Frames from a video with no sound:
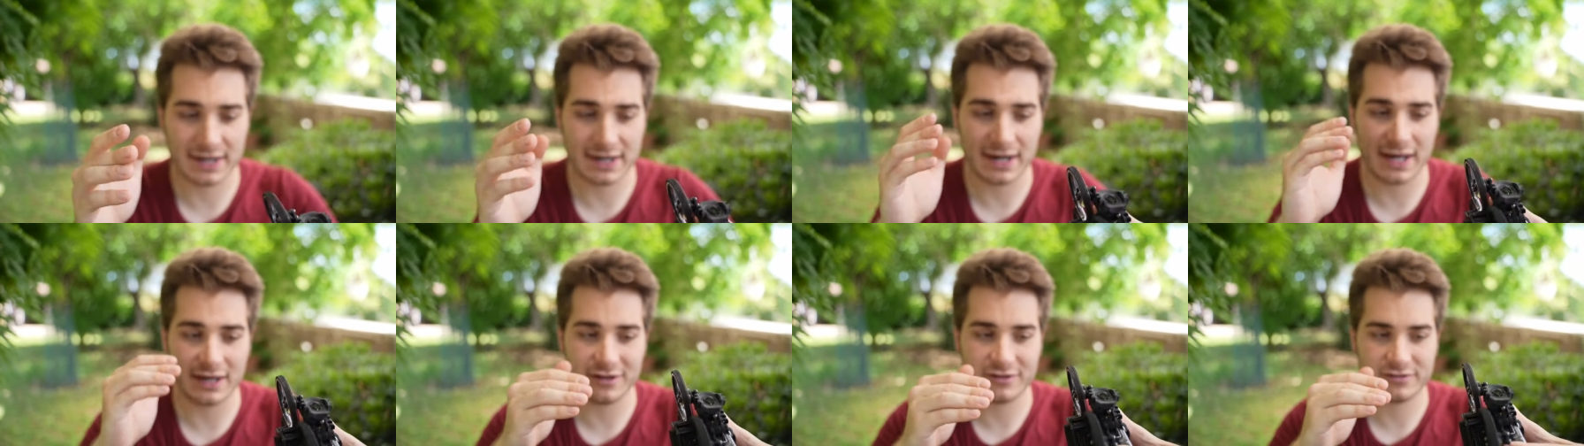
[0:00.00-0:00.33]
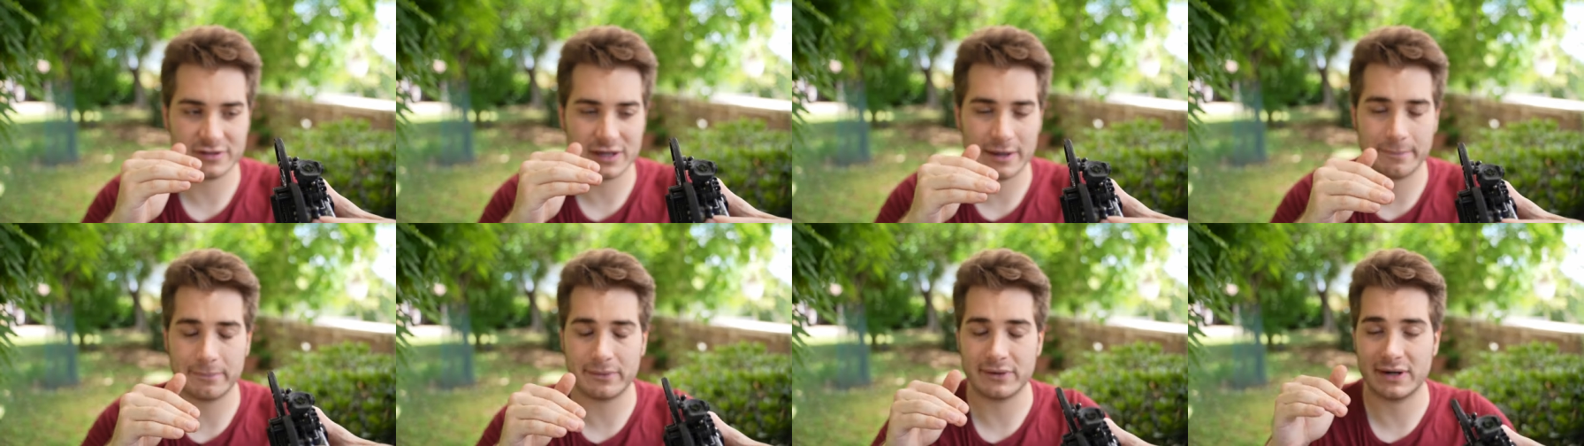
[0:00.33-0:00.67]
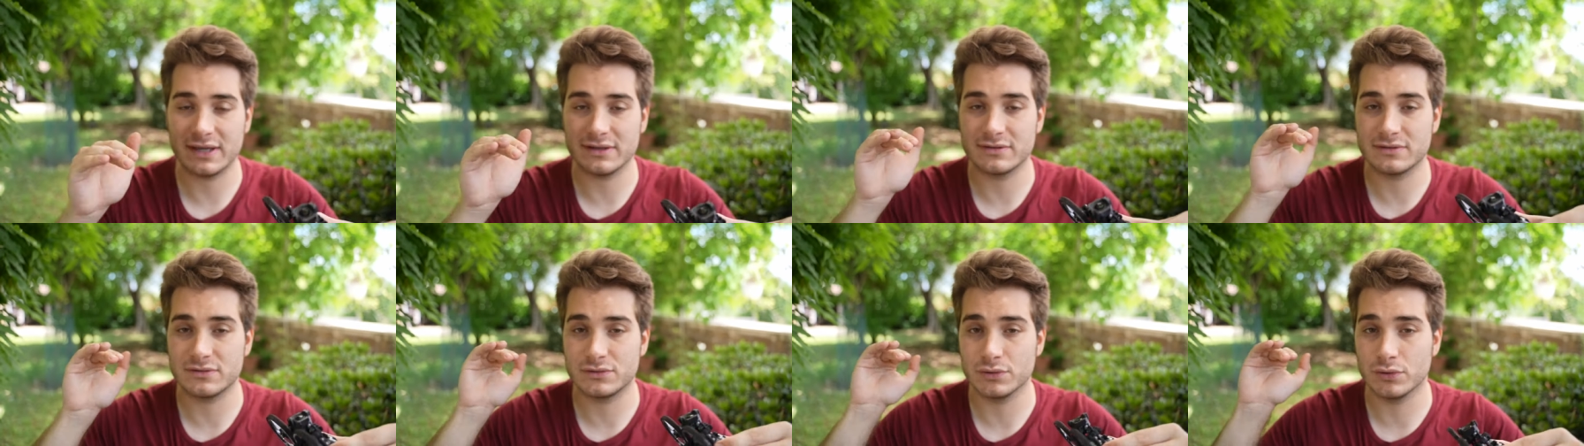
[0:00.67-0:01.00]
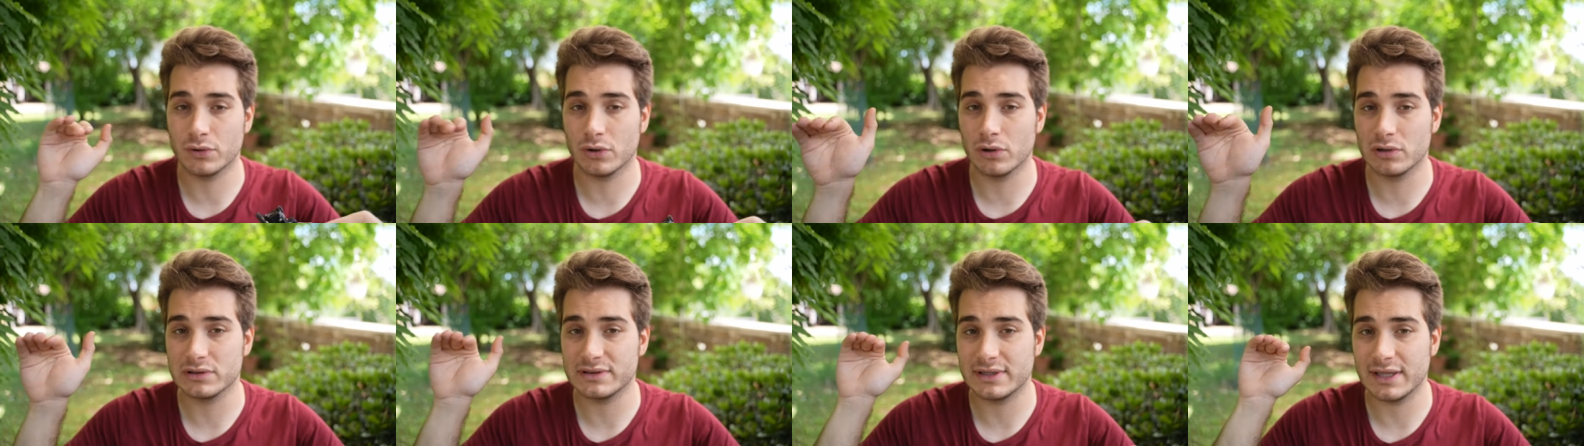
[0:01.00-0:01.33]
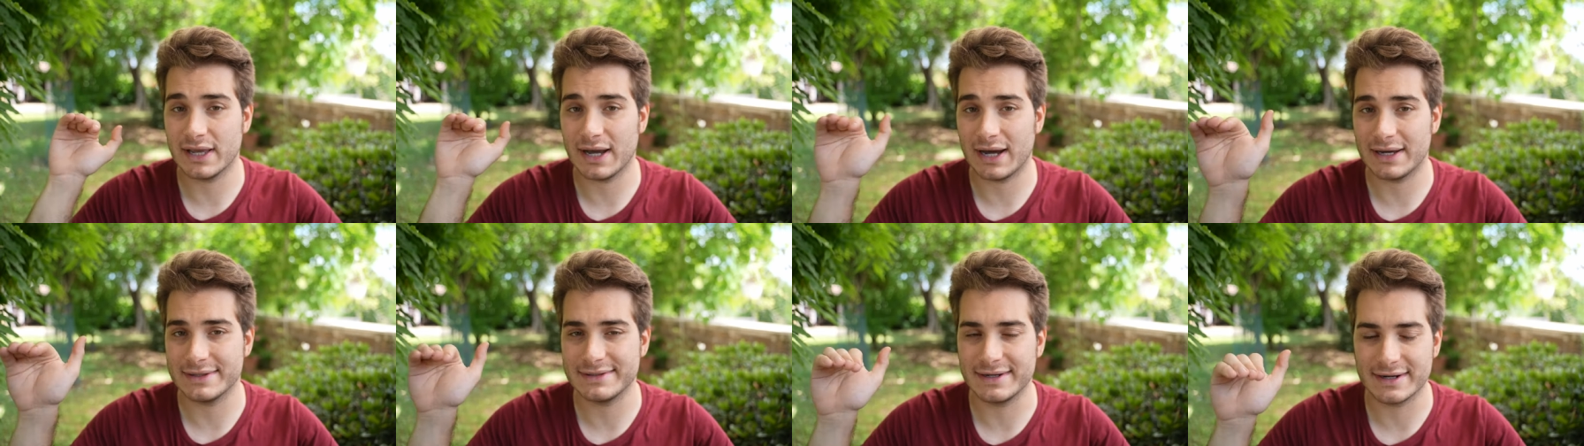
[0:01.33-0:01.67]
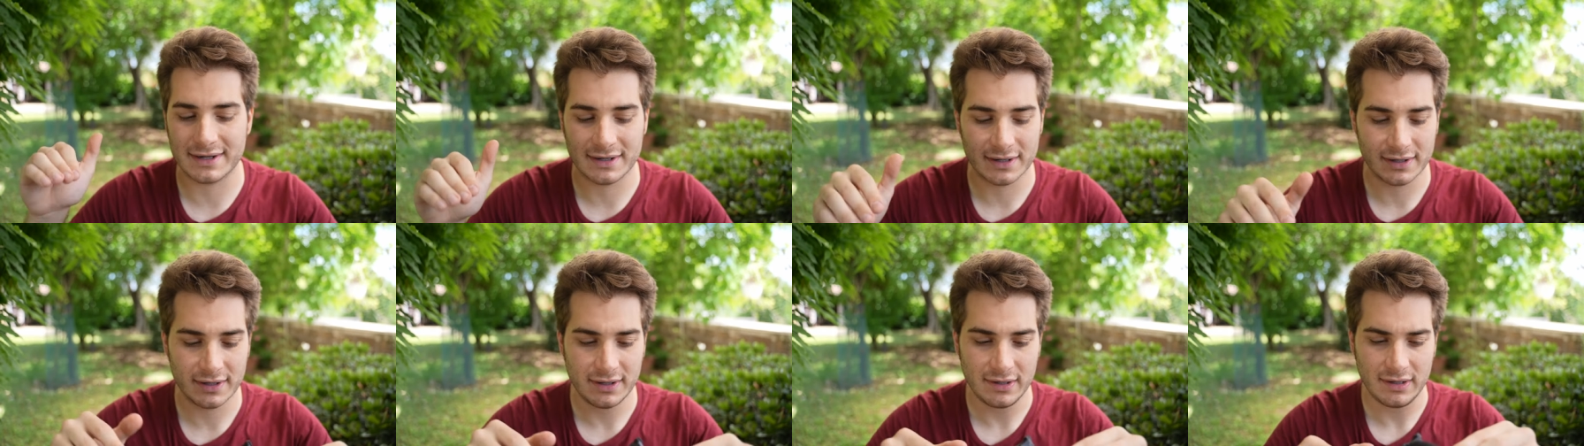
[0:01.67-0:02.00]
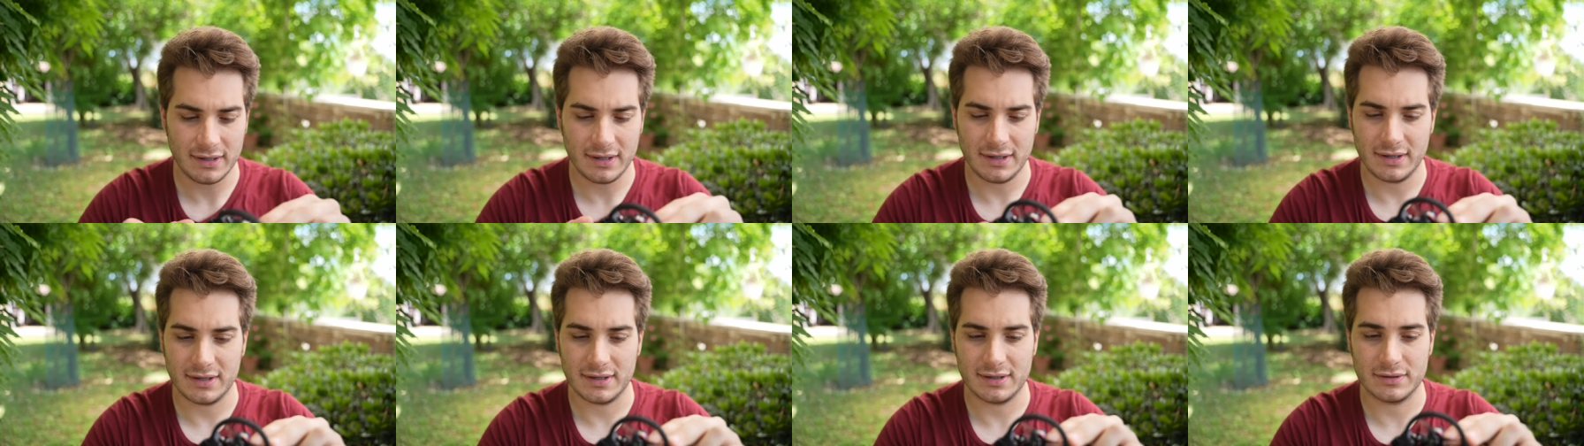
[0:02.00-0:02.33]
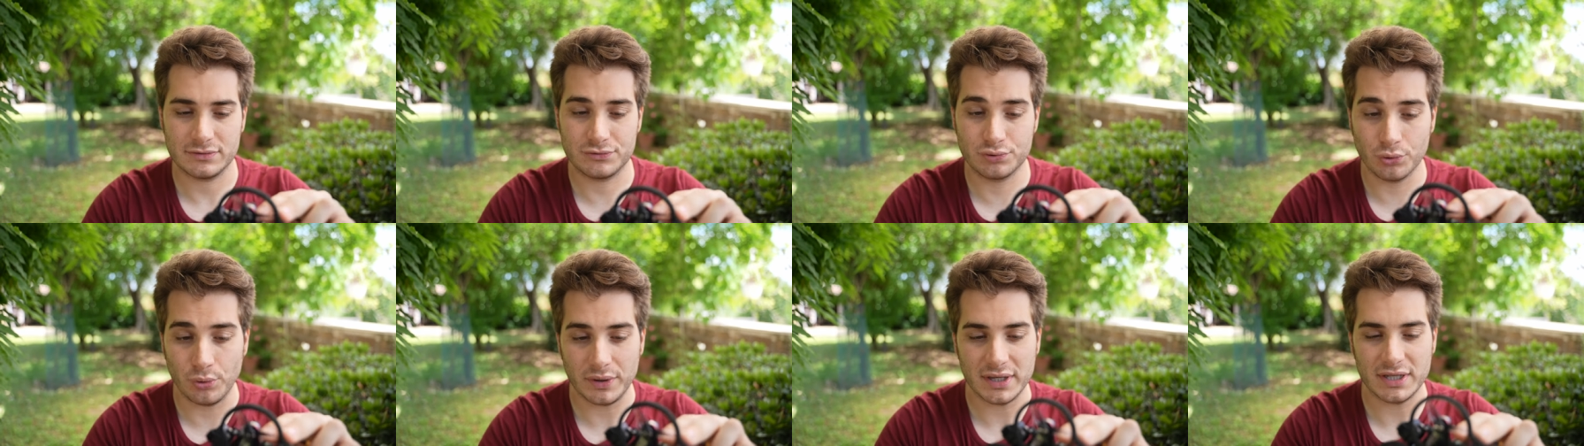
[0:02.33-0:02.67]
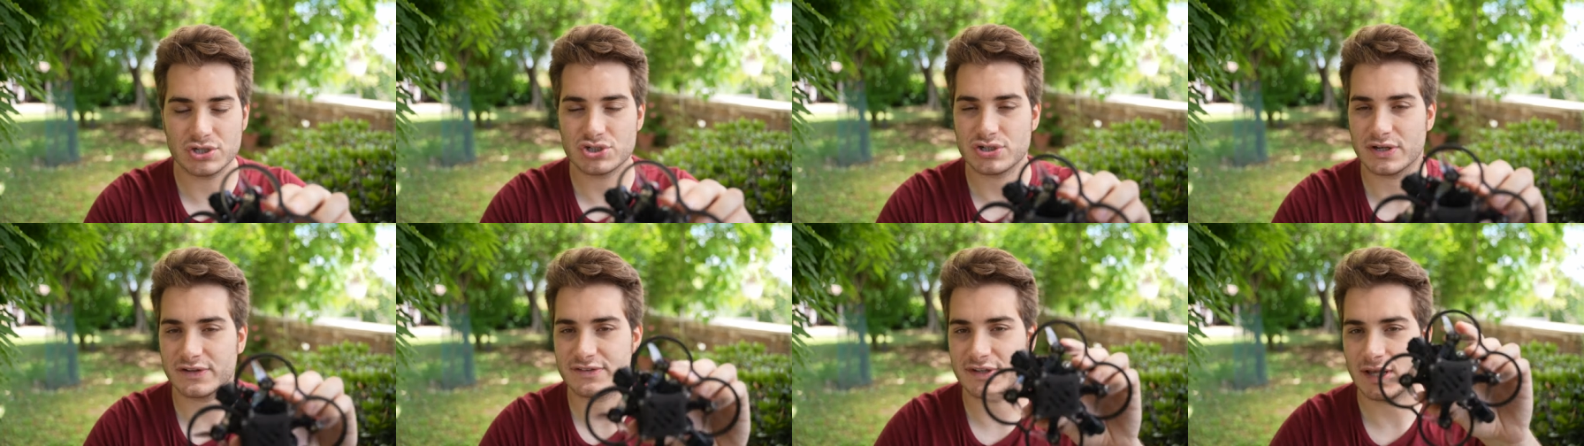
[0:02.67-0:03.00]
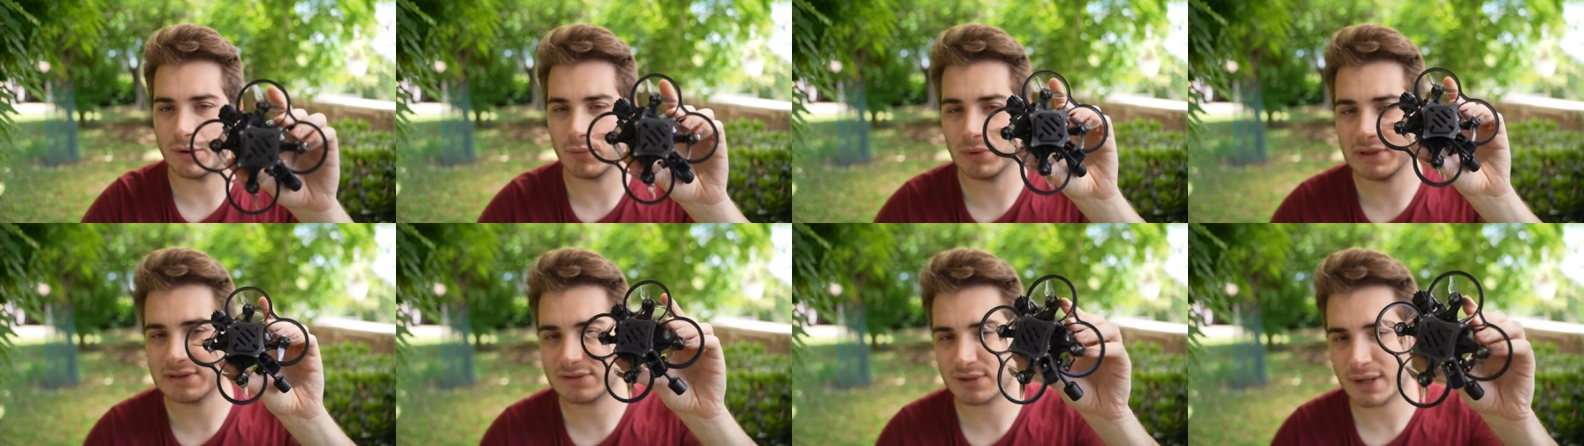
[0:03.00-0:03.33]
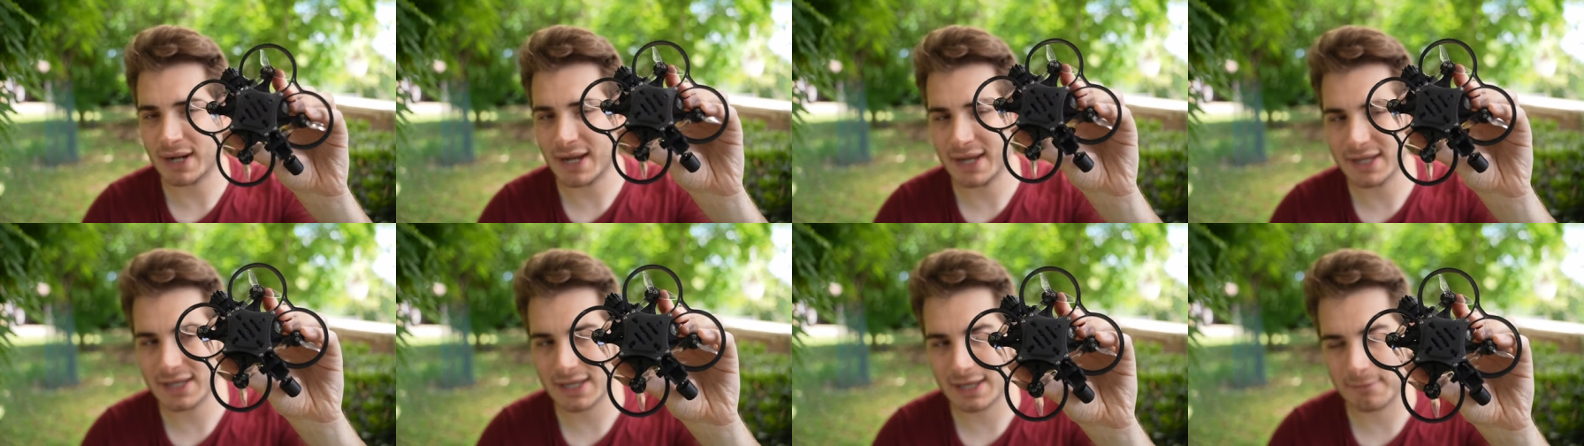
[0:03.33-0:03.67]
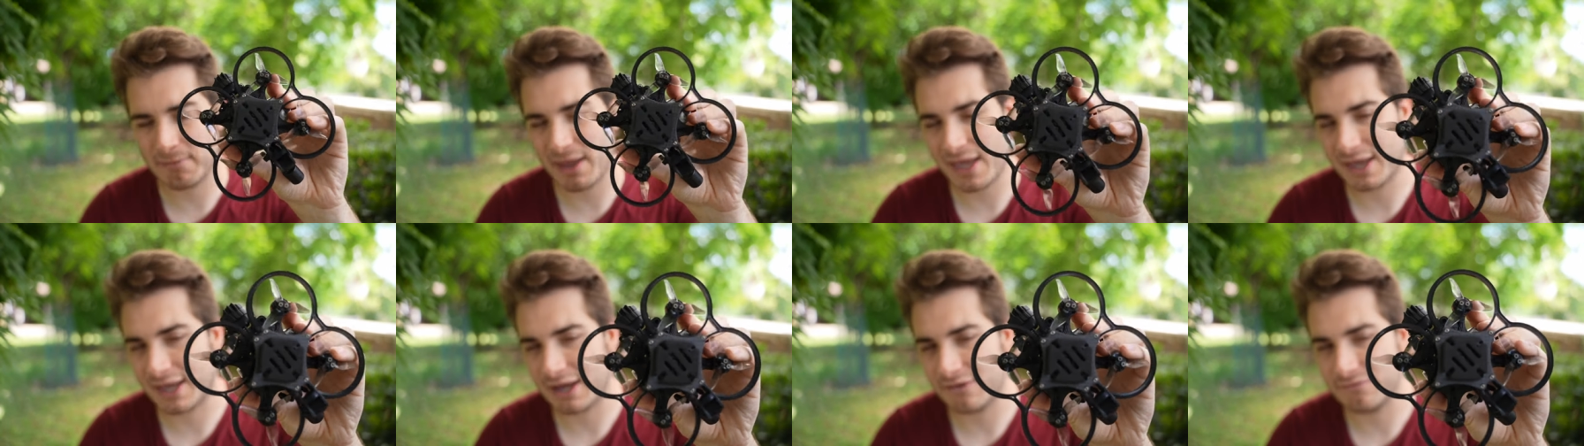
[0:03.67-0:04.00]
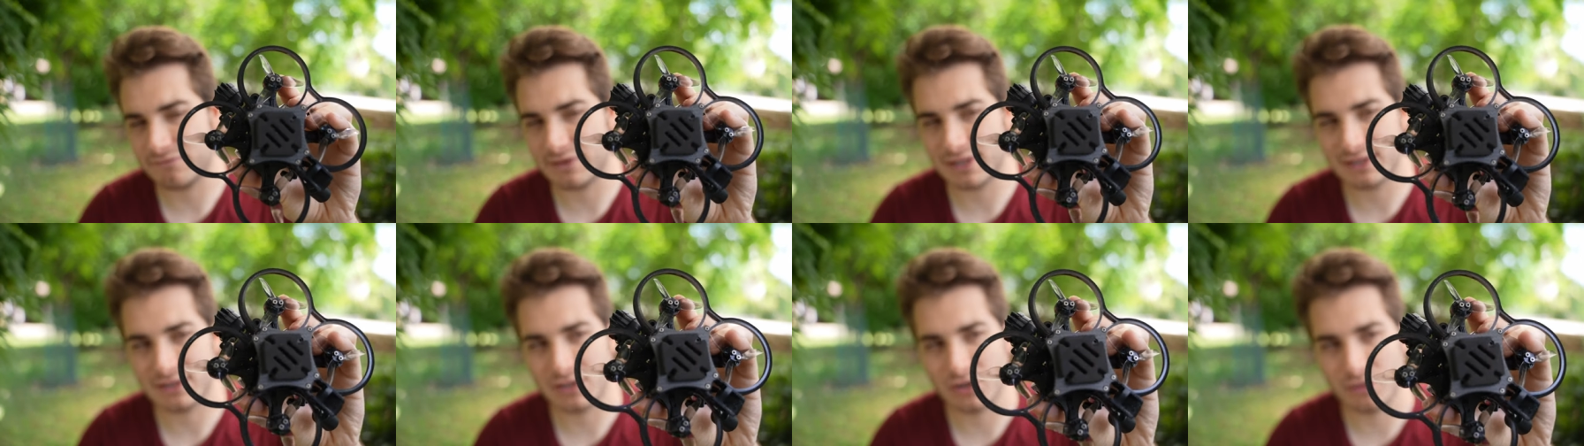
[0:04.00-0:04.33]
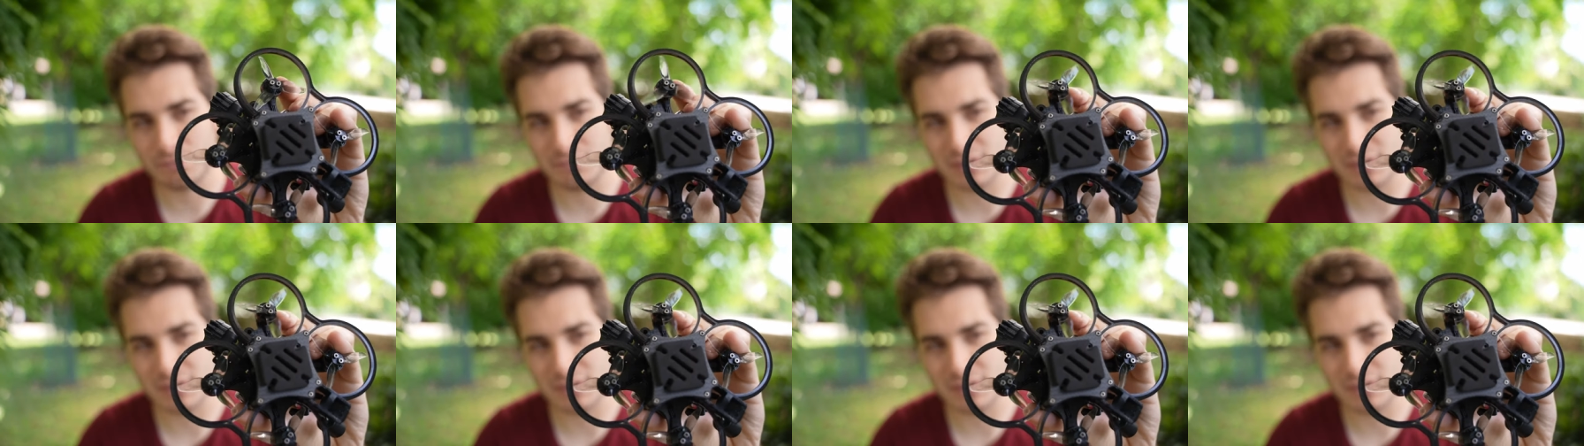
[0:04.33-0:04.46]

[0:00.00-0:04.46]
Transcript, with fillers: a nice upgrade to all the other 2 inches. I will try and make a video